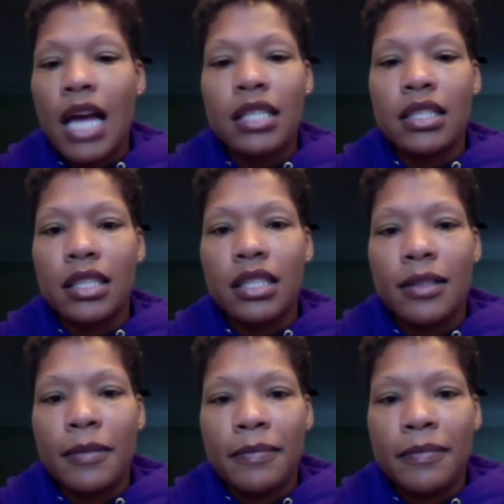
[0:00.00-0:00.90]
not an
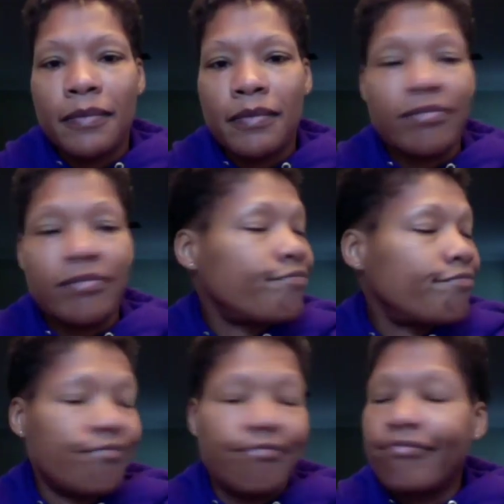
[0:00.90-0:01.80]
issue.
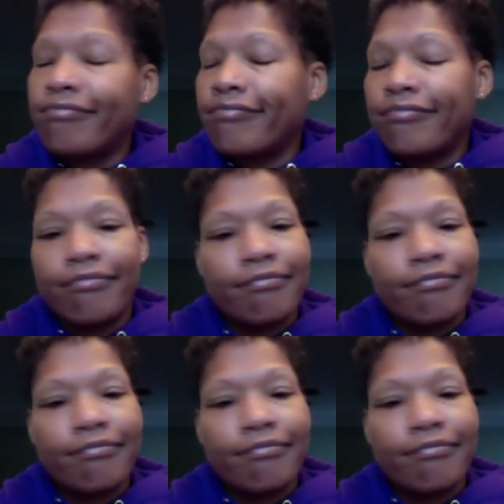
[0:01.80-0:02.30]
Oh,